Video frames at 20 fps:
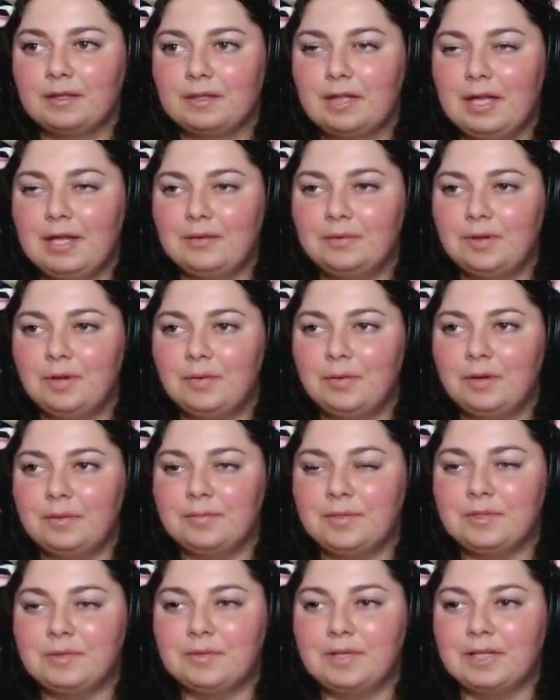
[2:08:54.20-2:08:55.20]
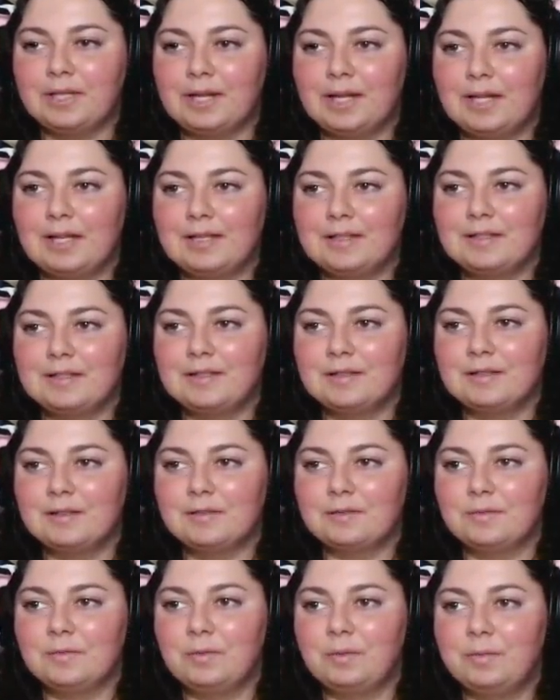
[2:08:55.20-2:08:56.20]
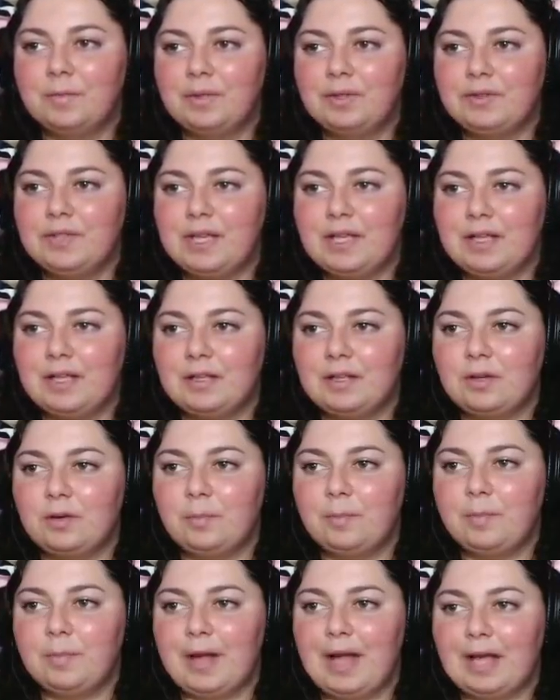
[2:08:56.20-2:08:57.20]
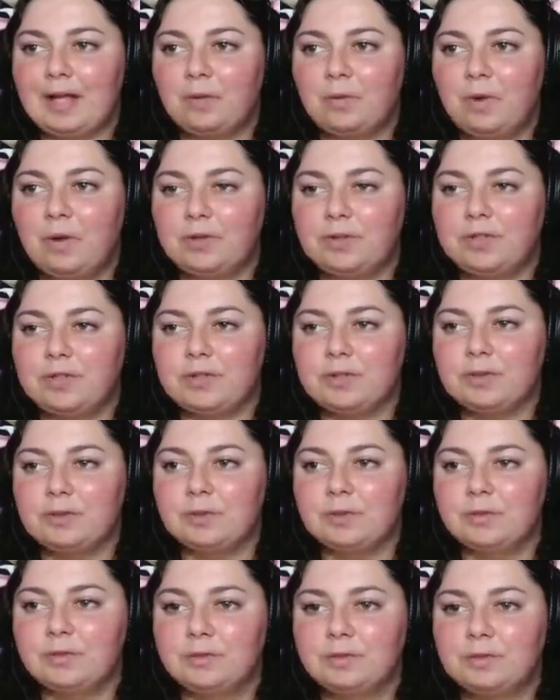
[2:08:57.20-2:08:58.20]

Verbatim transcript: I don't know what I'm doing, guys. We'll build like a little back wall too.